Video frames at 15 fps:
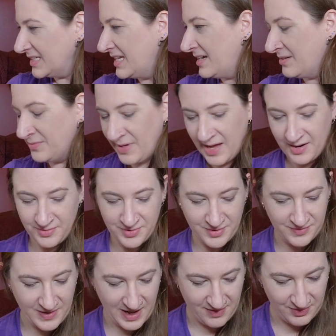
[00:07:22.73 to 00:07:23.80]
I don't know
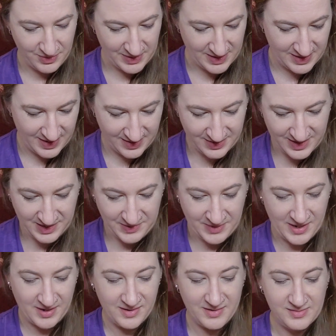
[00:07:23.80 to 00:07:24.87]
if I have it written down
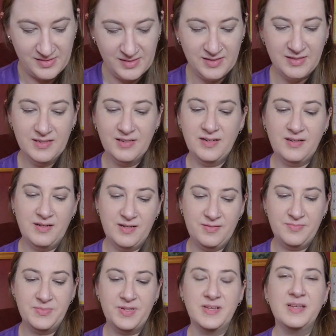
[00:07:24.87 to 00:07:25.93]
anywhere.
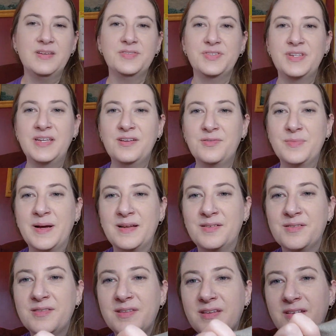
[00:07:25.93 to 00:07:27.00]
But here's a needle
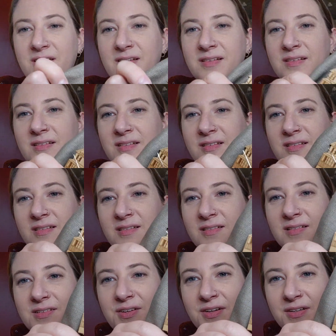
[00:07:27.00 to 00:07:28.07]
minder that
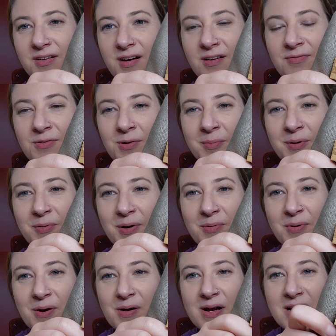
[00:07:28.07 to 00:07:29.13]
Dawn got for me while
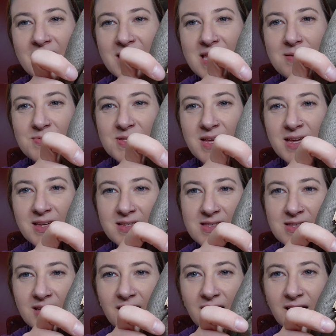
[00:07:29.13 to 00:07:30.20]
we were at
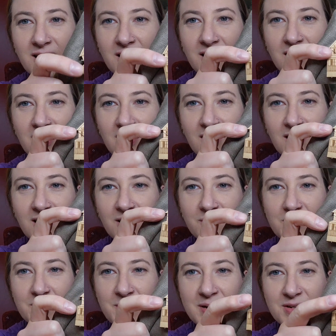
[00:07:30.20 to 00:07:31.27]
Keepsakes.
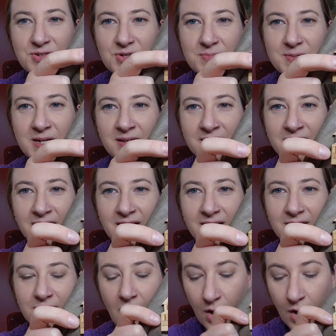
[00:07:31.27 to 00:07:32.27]
We made a trip down there.